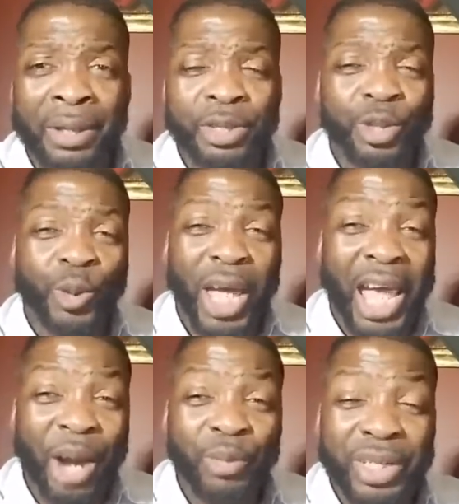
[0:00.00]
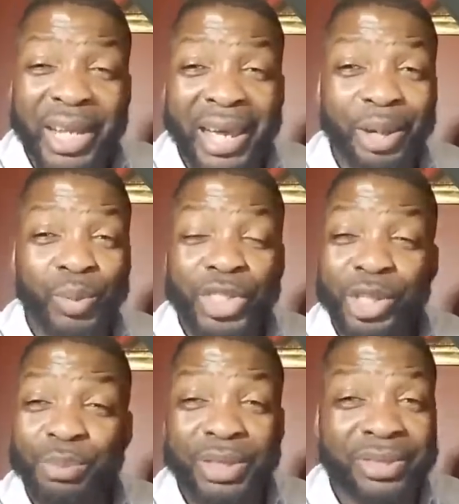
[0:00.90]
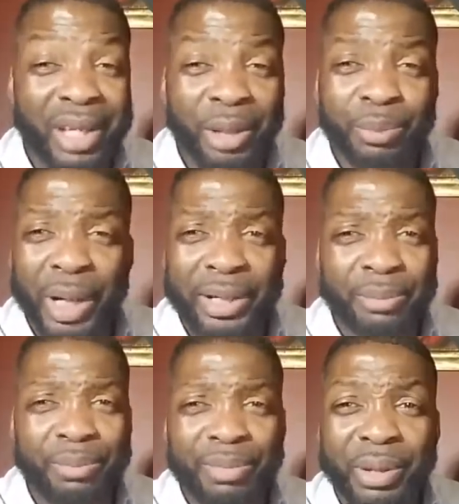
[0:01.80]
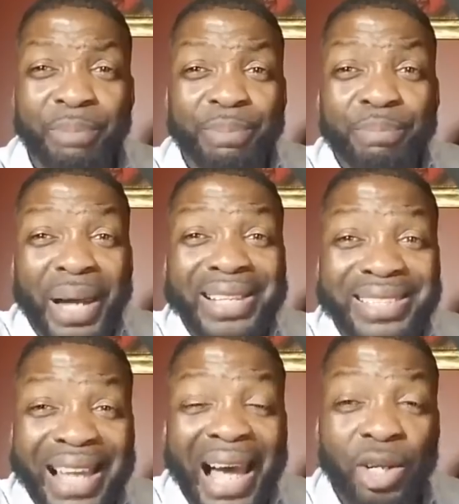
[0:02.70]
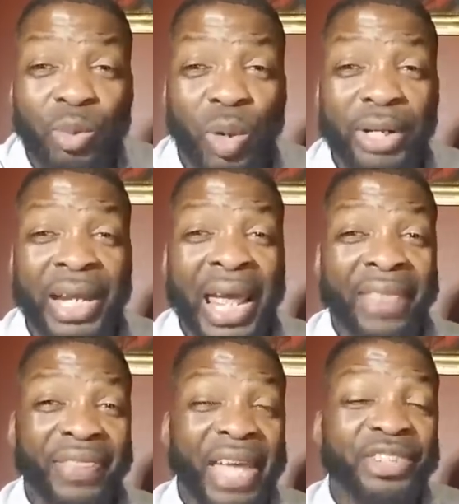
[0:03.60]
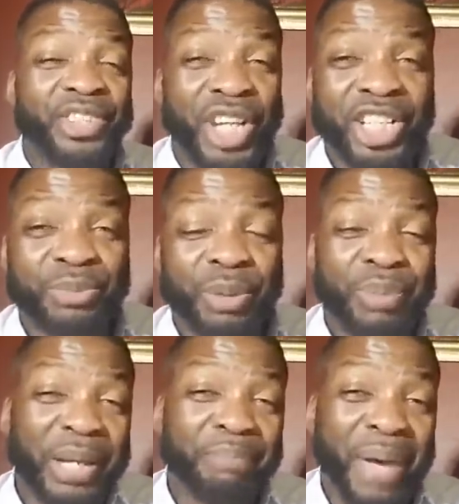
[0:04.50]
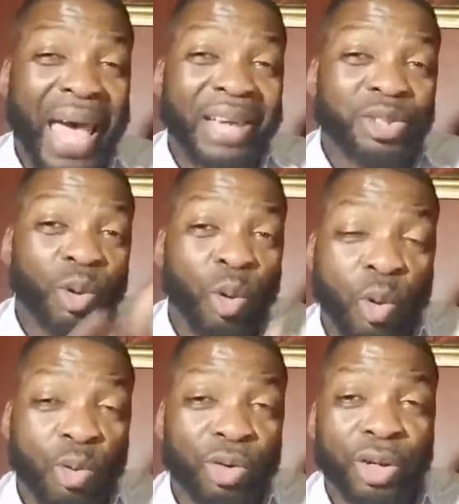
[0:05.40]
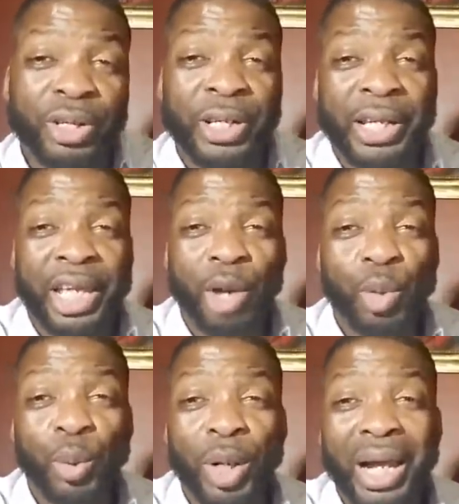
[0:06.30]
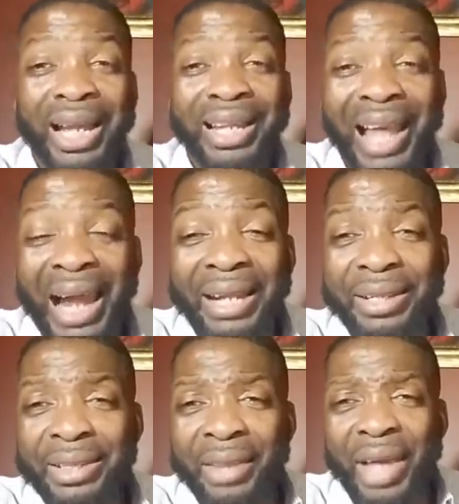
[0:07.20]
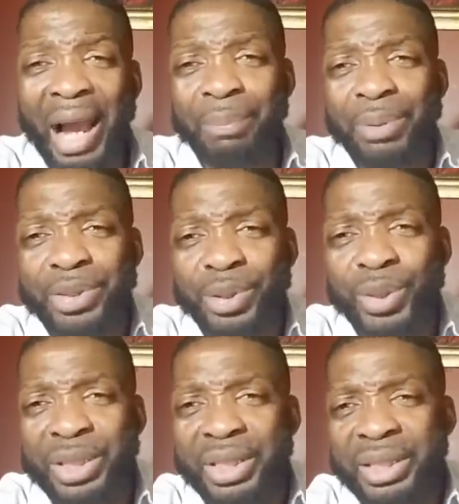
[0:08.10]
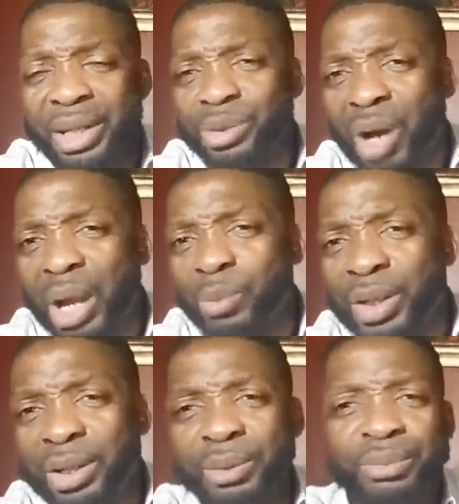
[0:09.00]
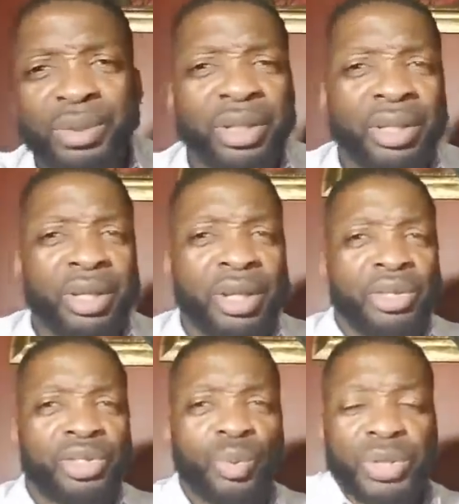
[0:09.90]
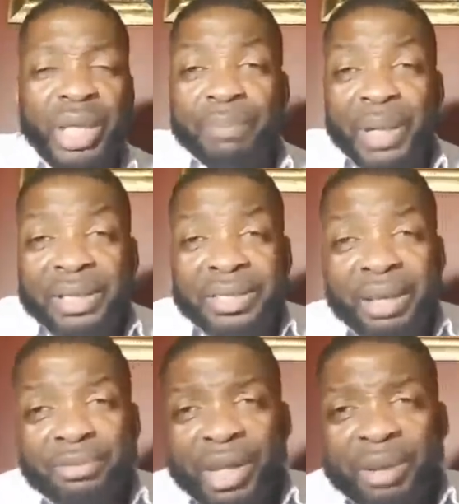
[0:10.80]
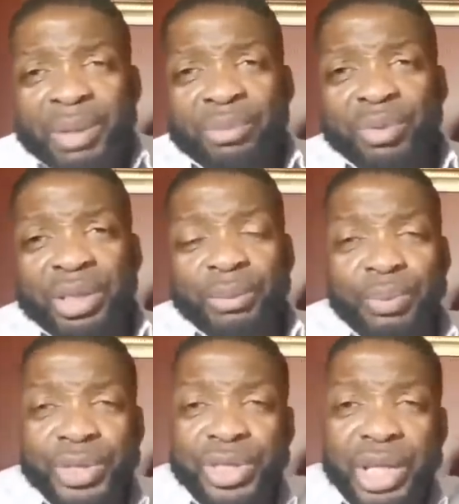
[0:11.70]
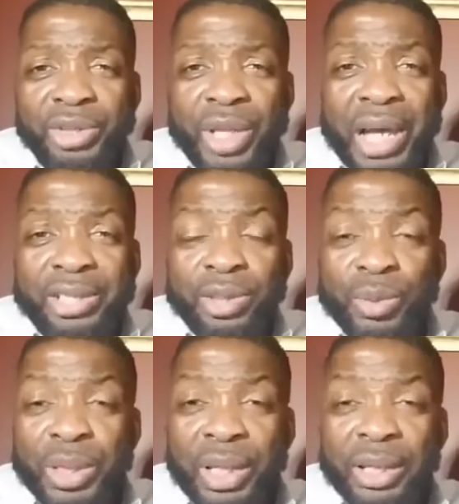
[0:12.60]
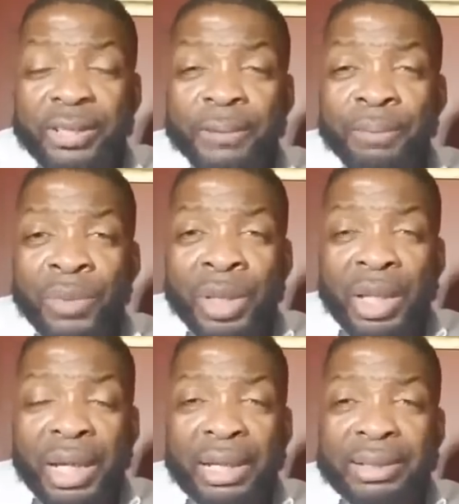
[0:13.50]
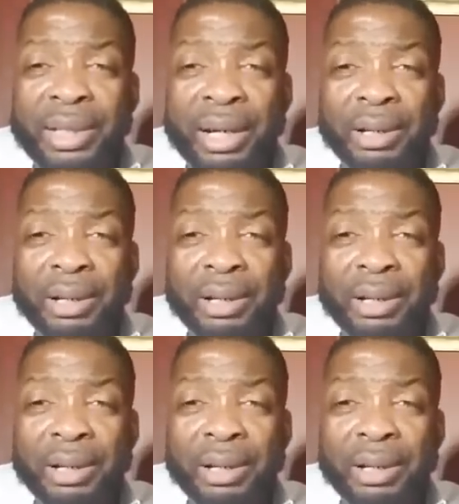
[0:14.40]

So every day we should be celebrating the Pasach, or that judgment being passed over, and we were allotted another opportunity to get it right with him. So with that being said, family, I really appreciate you guys tuning in, and